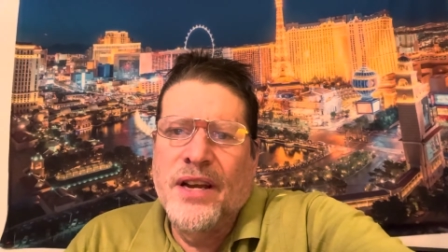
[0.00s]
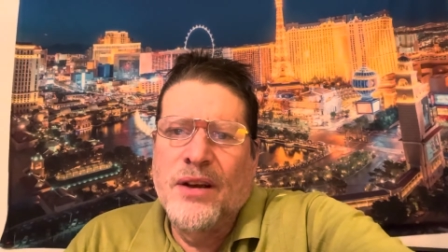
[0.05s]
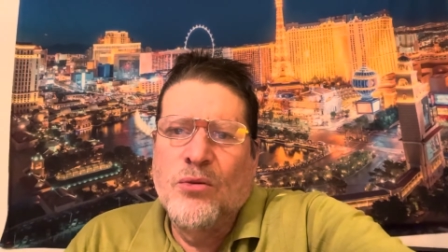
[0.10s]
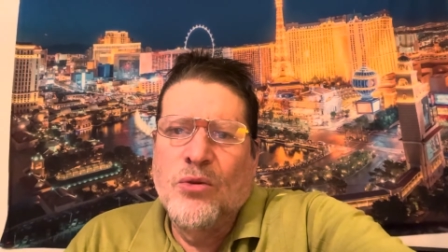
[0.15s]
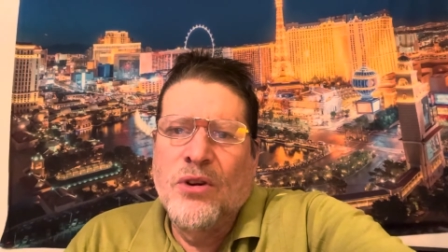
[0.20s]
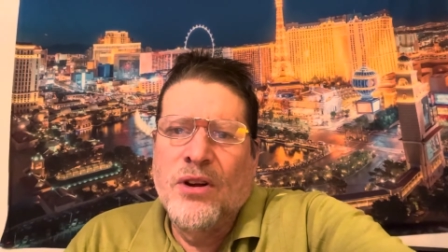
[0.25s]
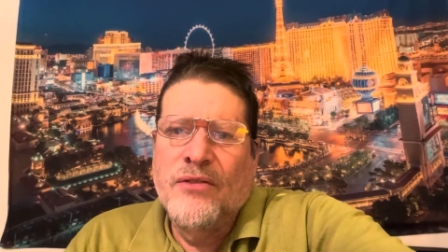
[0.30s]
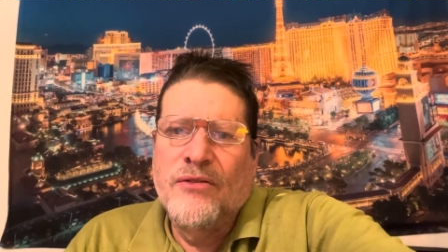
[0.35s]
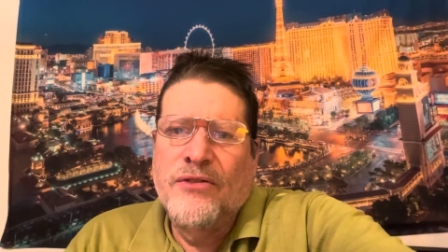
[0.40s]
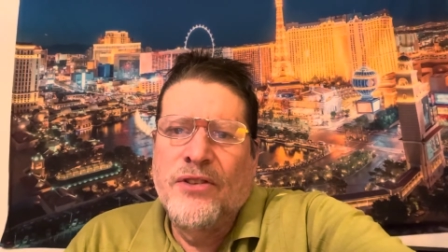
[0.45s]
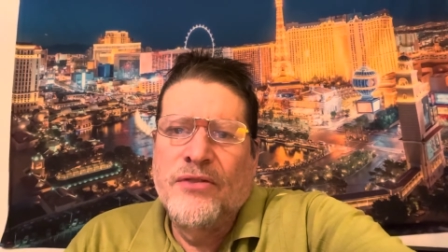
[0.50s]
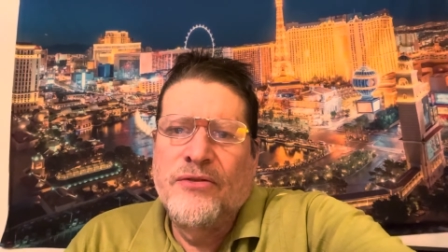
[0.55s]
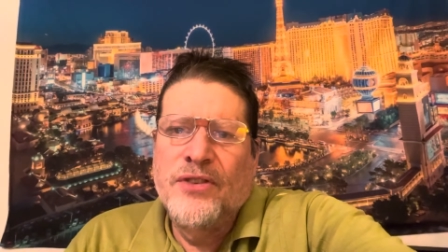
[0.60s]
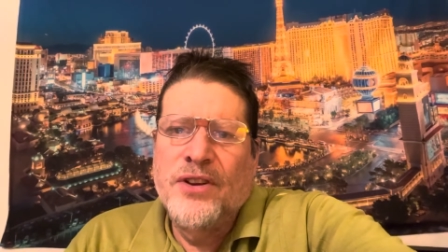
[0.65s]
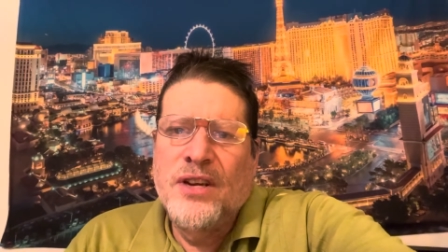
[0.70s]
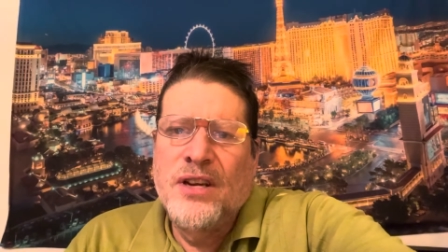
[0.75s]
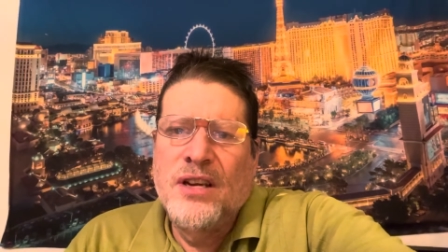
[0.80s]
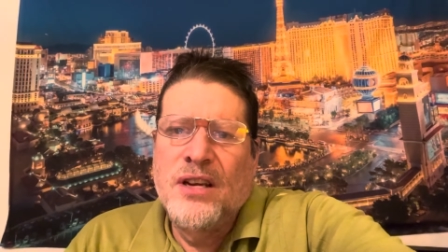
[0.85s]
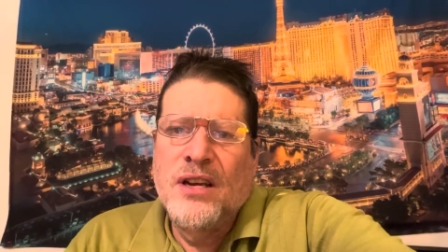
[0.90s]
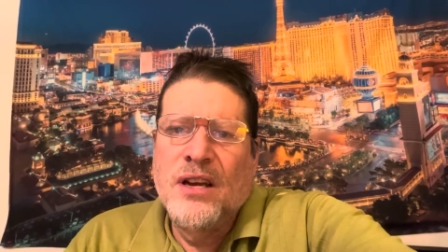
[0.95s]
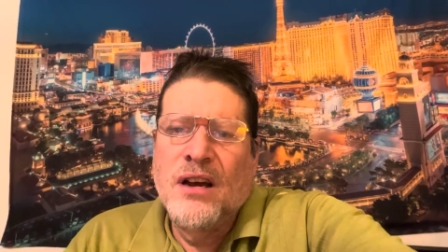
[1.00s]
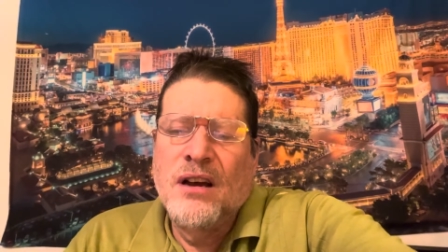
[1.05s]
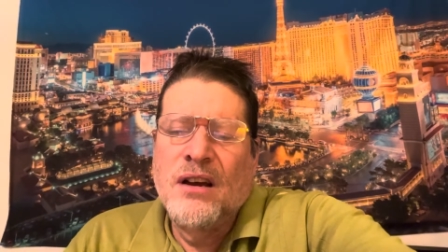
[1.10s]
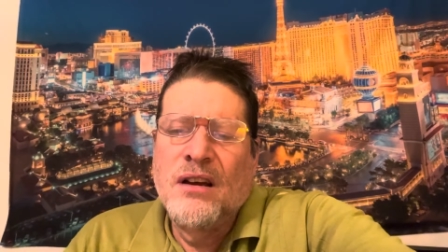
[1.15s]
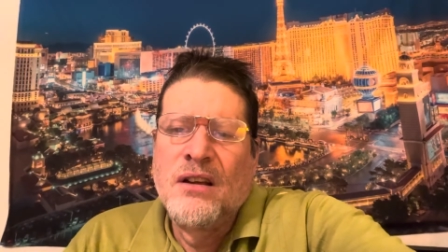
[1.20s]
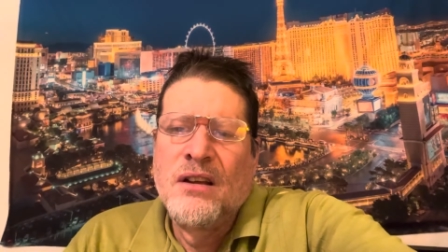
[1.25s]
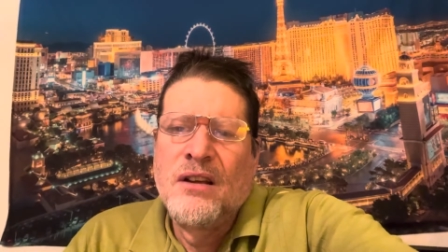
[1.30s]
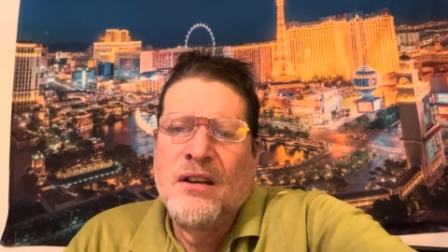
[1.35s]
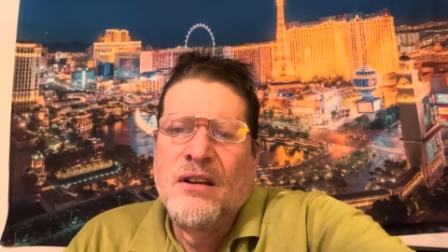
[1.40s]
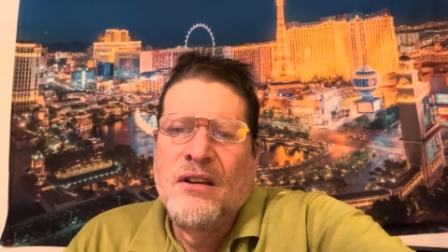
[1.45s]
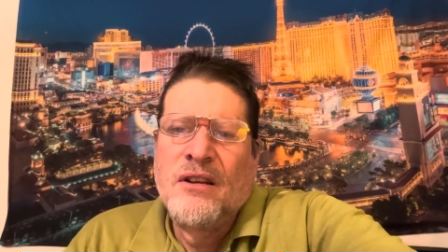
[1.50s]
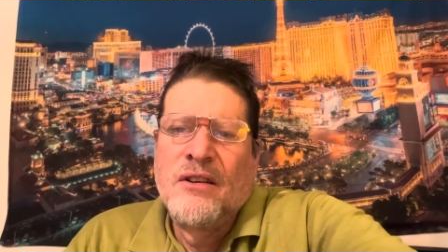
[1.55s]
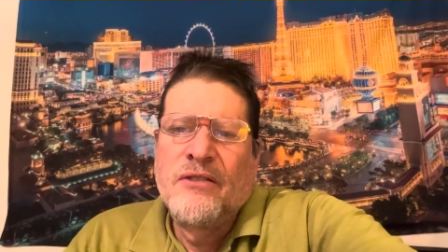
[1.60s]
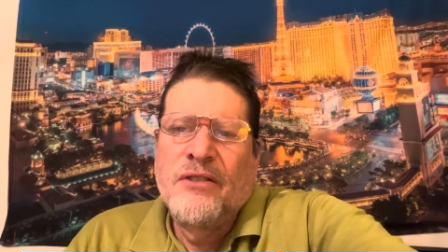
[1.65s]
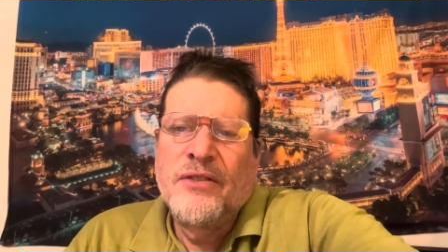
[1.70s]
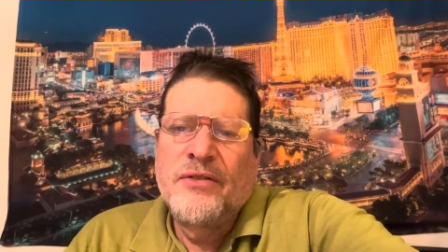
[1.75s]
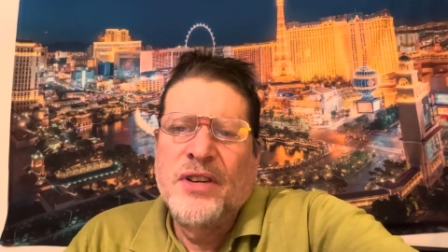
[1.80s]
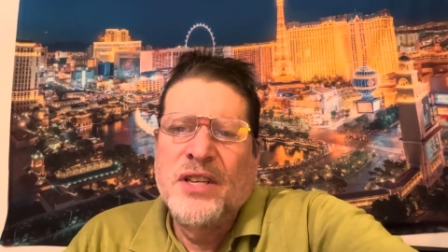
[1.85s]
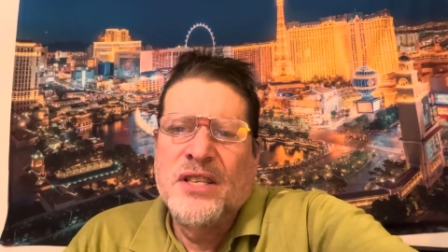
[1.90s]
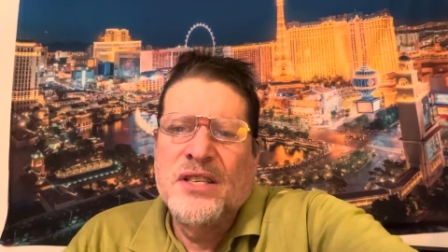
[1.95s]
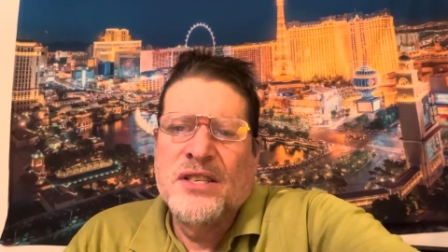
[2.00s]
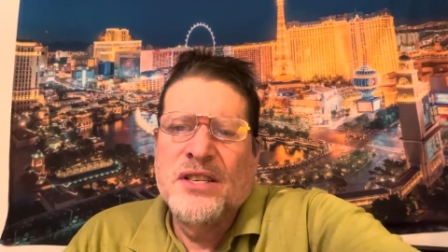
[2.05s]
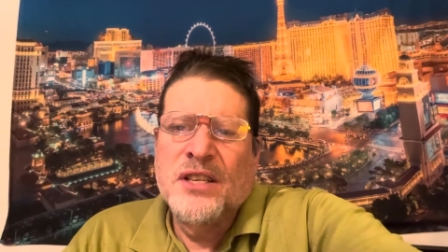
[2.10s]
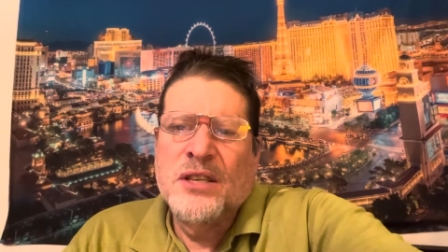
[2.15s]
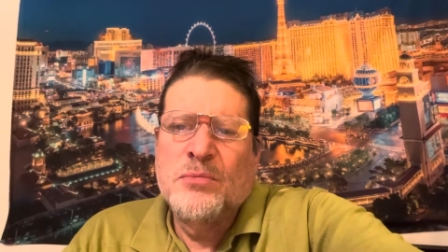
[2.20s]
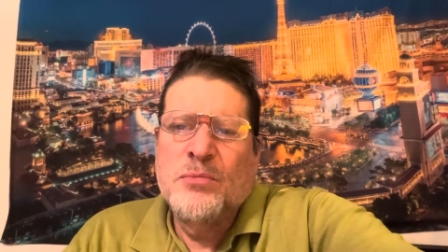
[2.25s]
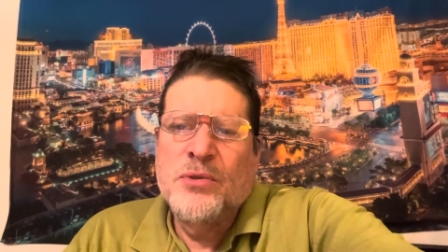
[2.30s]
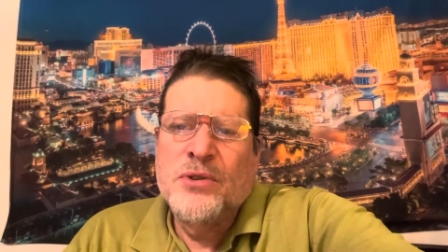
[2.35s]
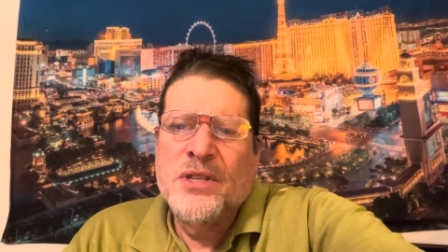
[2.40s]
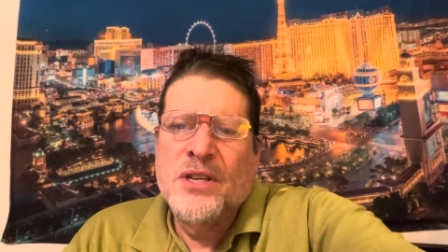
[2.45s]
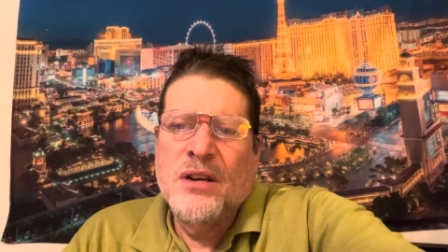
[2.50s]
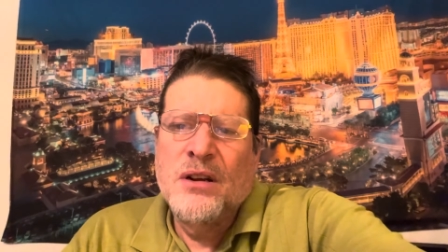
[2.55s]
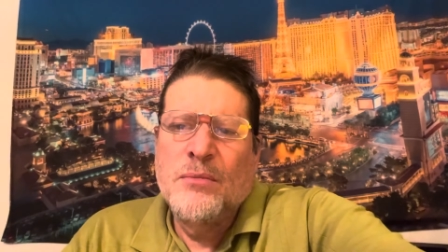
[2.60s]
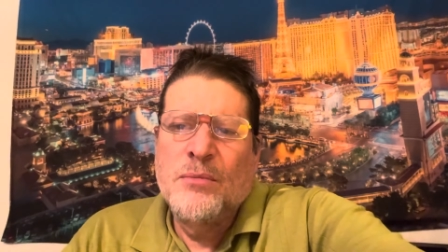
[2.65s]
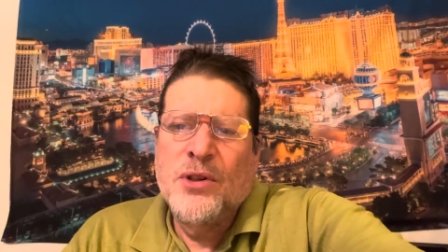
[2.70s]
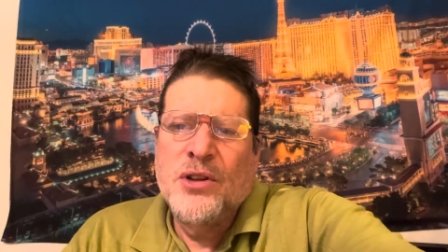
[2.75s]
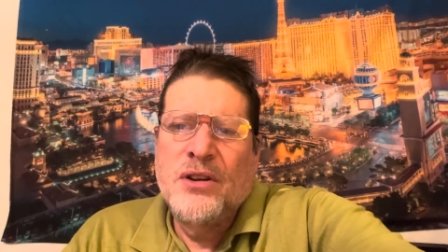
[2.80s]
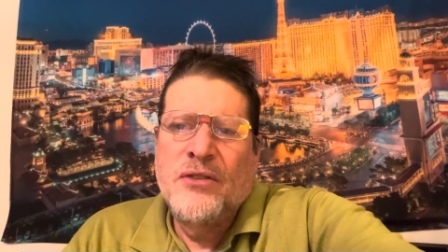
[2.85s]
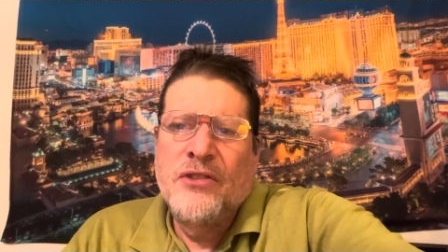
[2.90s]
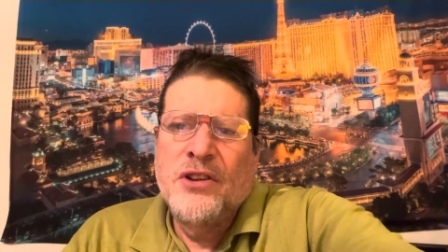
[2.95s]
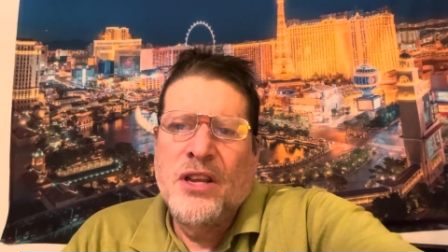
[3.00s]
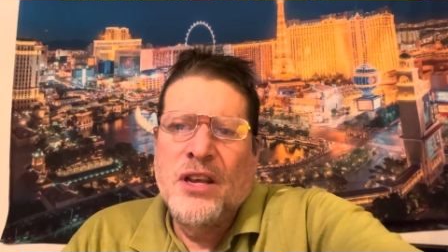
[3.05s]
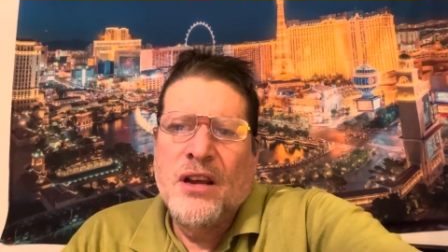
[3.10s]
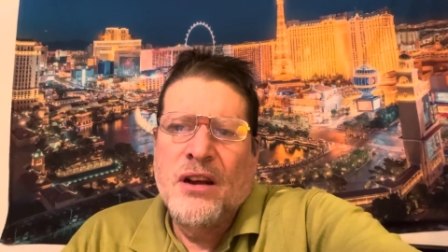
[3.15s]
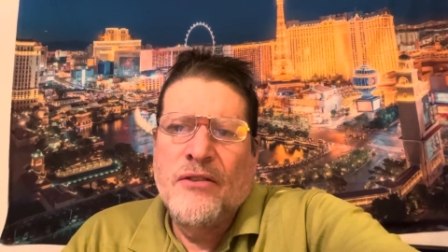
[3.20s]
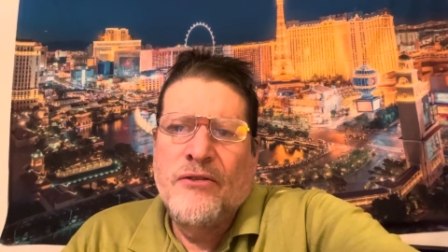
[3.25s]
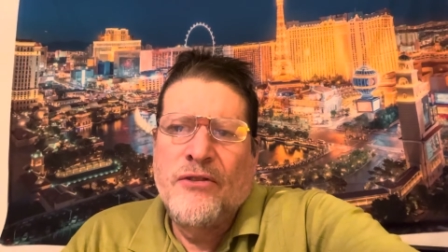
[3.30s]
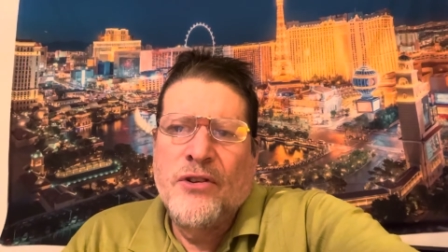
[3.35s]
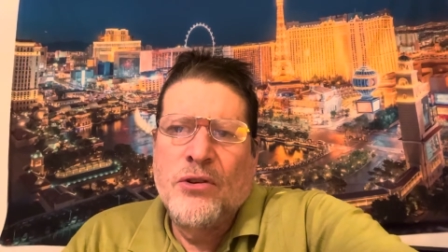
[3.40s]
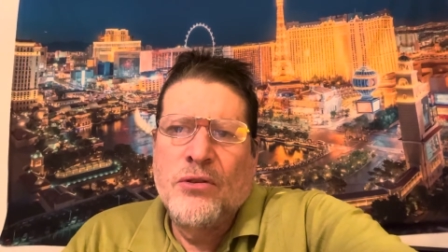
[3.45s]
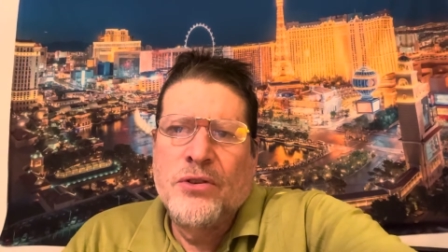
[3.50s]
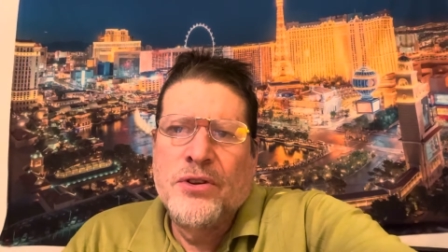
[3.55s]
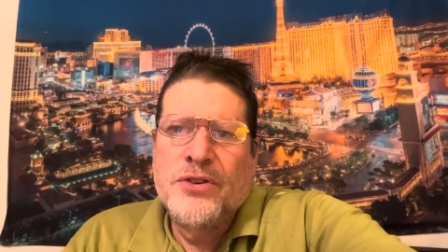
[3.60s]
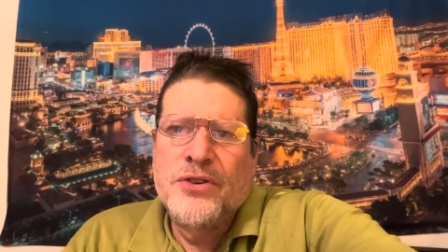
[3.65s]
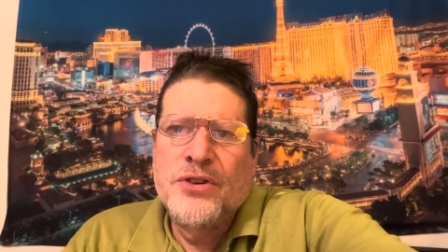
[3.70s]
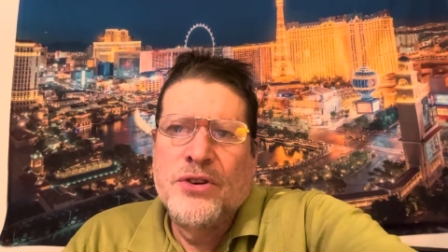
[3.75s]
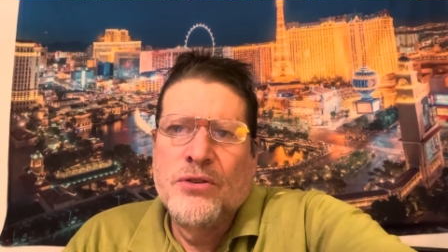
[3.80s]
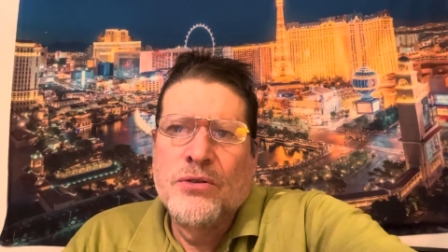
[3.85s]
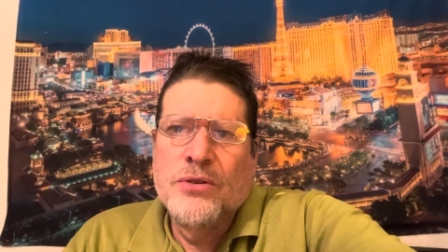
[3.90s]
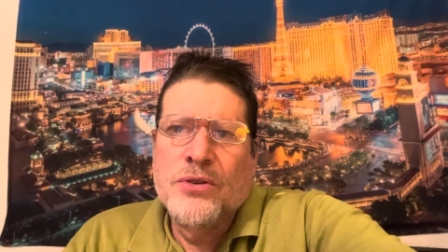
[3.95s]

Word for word: We're at 50. Uh, 56%, I believe, in the NFL this year.